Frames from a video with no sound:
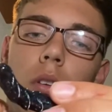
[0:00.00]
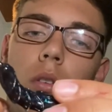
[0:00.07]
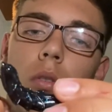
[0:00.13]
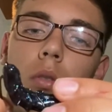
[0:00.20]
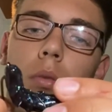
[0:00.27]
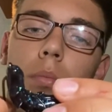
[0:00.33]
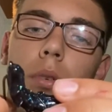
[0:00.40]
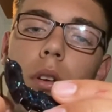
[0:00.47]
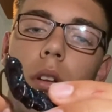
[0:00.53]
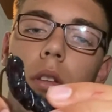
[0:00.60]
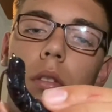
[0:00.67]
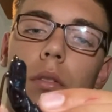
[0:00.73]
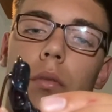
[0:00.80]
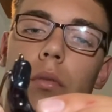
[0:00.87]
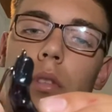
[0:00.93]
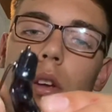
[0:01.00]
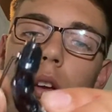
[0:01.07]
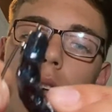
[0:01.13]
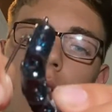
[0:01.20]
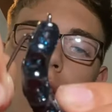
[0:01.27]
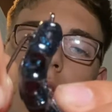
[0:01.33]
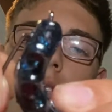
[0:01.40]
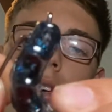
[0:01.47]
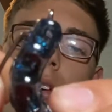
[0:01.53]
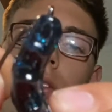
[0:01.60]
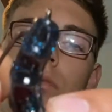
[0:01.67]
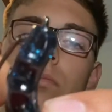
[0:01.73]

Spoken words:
we'll put it through there like that.